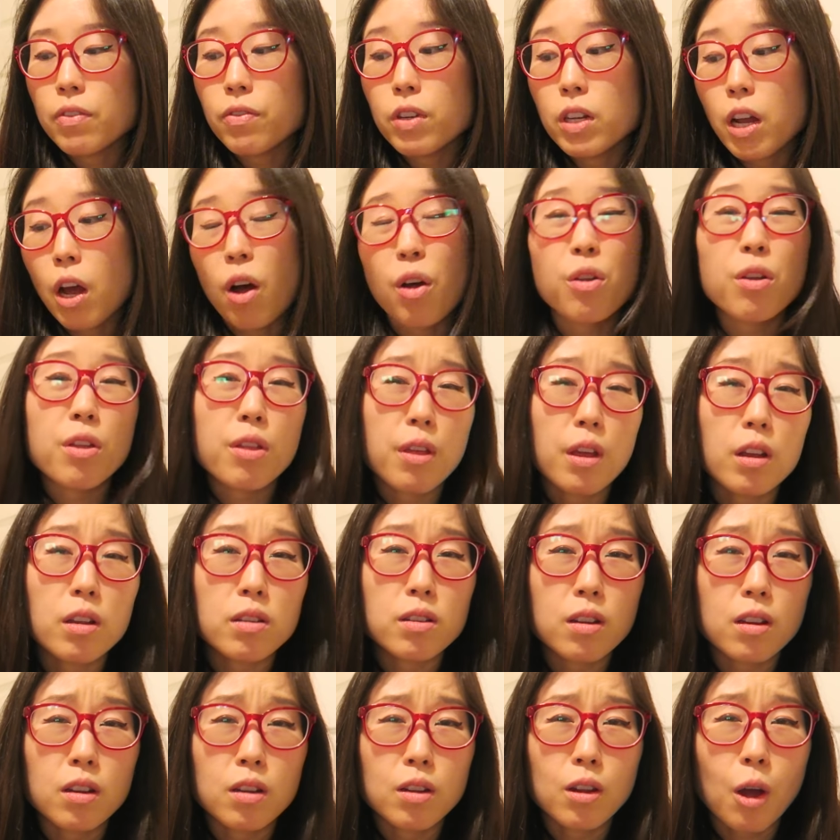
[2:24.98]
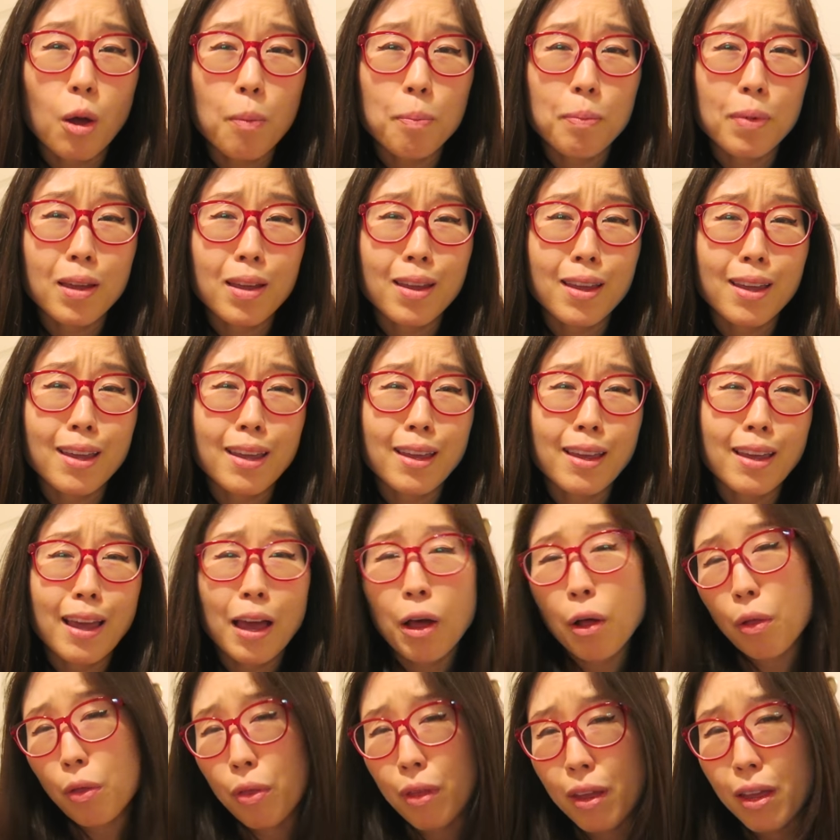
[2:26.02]
even healthy things could not be
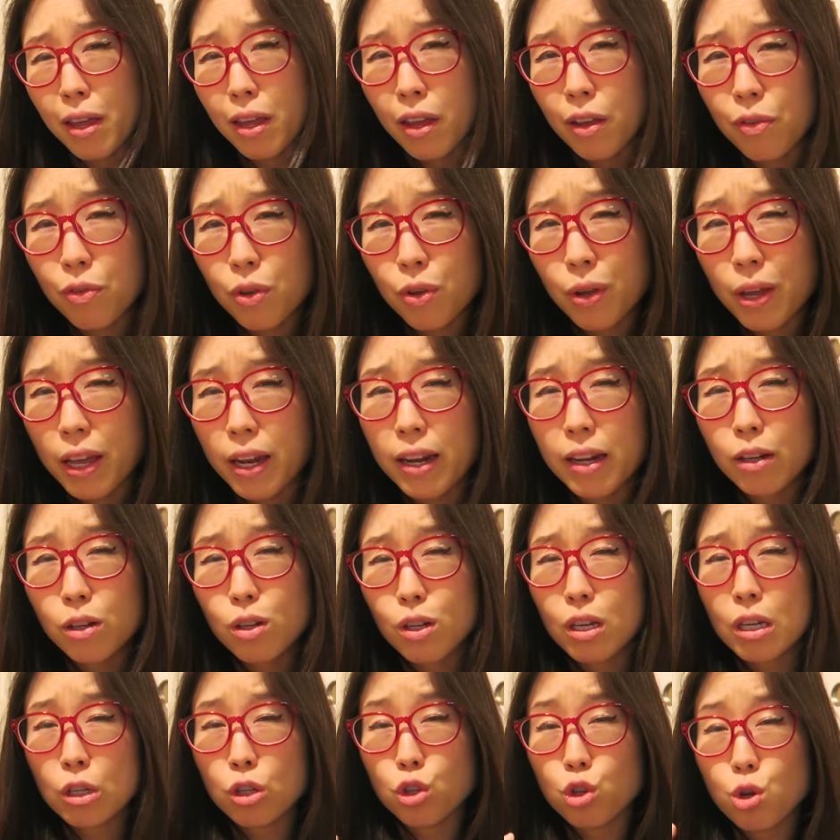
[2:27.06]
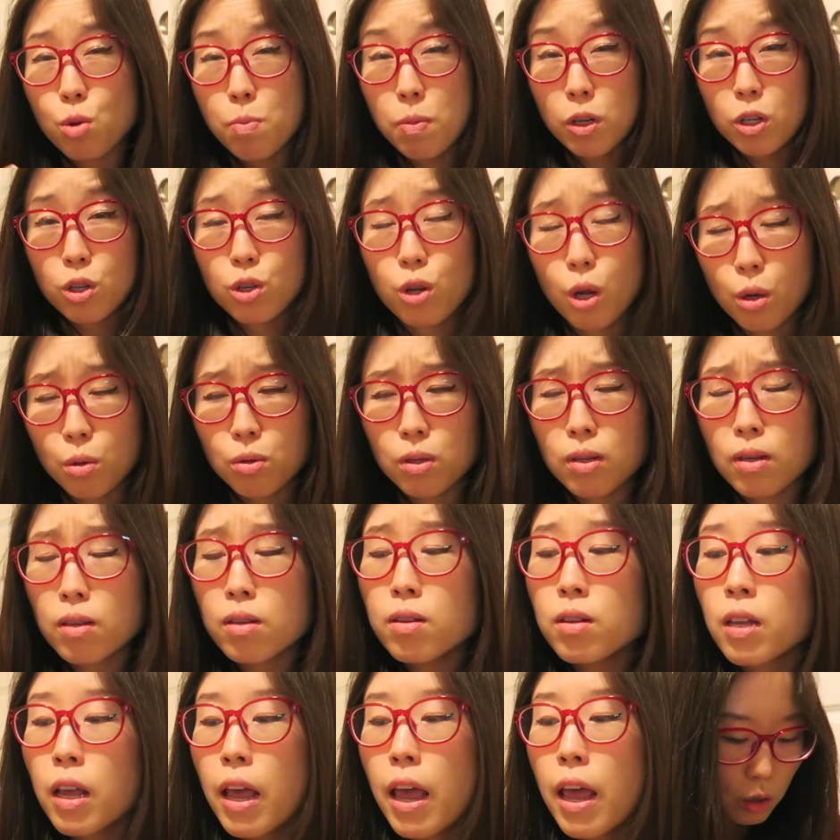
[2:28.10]
healthy if you get it in too much
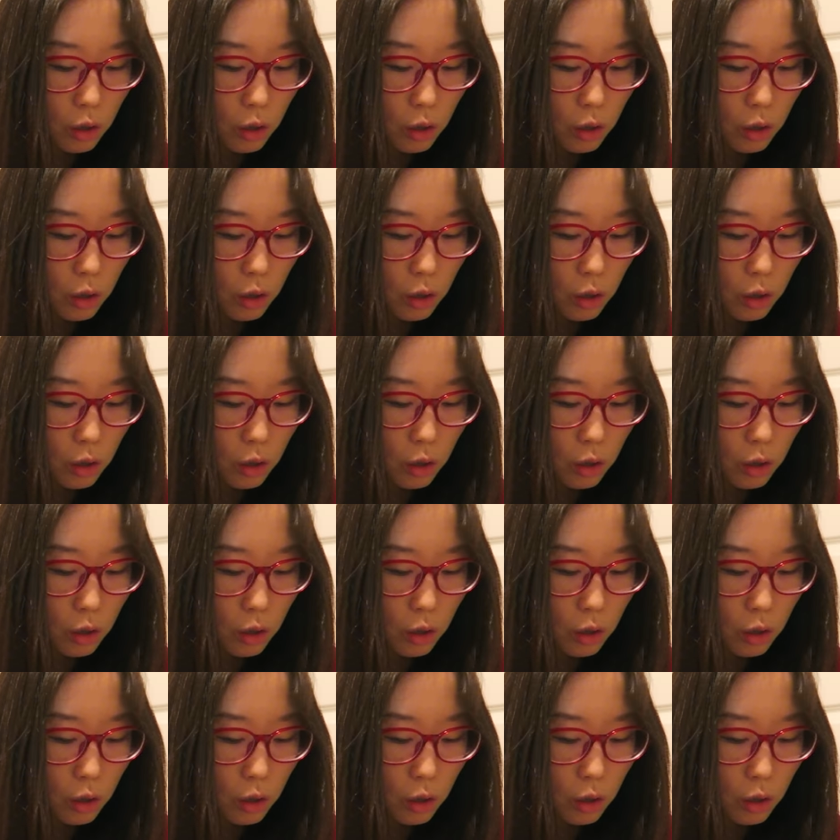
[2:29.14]
doses.